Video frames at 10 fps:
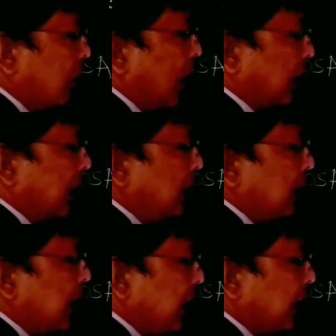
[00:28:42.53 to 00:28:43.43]
Again
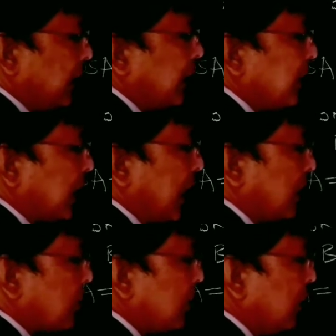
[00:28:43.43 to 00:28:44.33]
k get
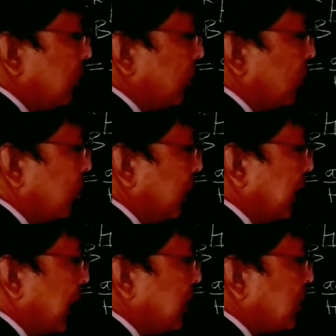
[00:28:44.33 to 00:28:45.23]
cancelled, we
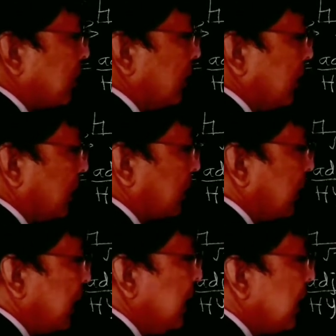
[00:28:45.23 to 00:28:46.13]
get
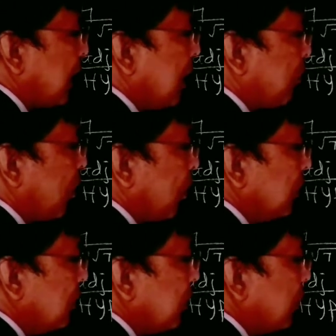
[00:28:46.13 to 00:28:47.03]
3
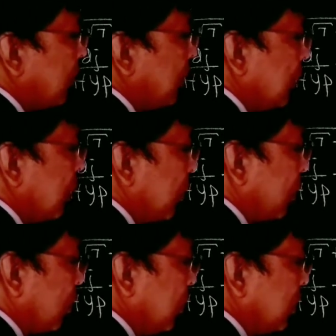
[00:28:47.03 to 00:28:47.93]
upon
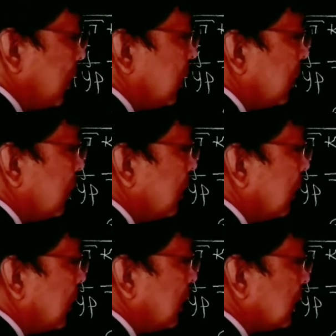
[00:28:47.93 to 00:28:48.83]
root
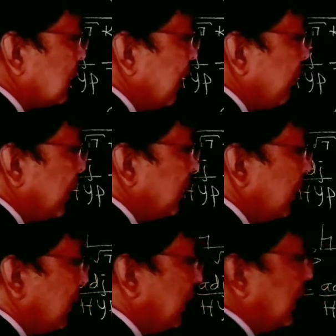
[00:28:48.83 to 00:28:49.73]
7
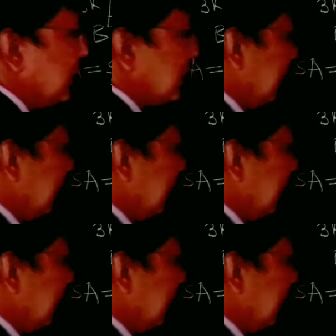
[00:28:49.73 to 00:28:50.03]
is